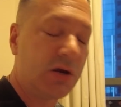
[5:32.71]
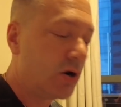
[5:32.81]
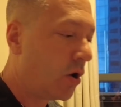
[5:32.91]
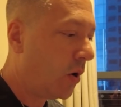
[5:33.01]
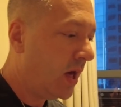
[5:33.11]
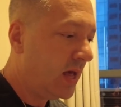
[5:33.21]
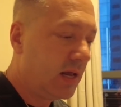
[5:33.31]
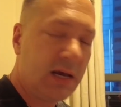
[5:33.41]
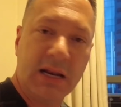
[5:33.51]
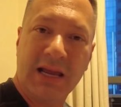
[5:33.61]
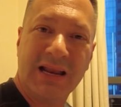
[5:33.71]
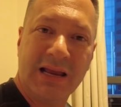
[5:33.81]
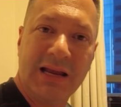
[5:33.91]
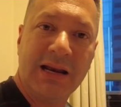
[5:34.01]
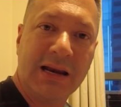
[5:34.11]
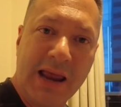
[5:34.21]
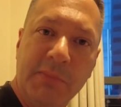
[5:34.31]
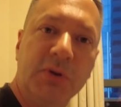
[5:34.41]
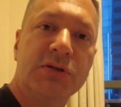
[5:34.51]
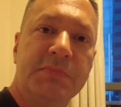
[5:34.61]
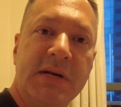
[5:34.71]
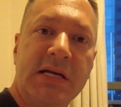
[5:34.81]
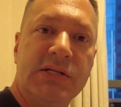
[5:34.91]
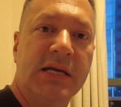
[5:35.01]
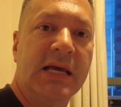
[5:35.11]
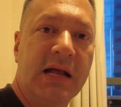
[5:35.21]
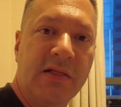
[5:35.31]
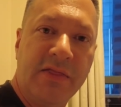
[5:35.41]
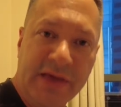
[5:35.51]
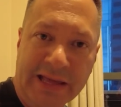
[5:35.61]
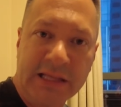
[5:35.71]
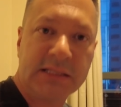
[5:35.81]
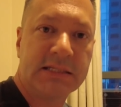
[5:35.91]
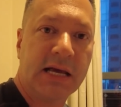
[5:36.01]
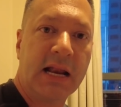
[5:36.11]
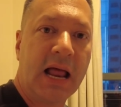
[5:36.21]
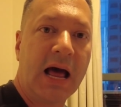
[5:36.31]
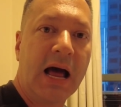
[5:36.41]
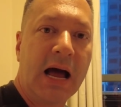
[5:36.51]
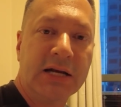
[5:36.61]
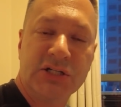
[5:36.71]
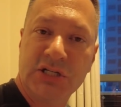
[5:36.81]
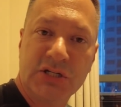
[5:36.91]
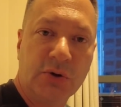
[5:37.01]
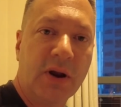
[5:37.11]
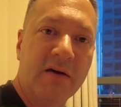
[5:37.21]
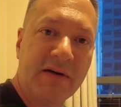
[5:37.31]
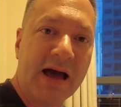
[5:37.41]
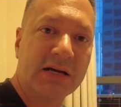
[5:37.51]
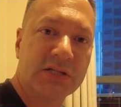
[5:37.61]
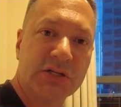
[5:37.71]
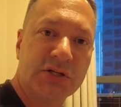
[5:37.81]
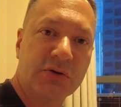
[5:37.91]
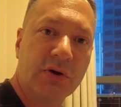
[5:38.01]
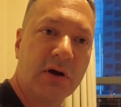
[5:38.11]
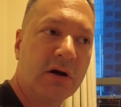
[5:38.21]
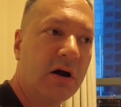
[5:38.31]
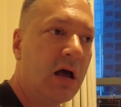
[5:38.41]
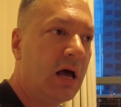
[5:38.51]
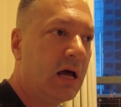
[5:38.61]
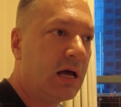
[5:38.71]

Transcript: You know, it enables me to get things that I just don't have access to here.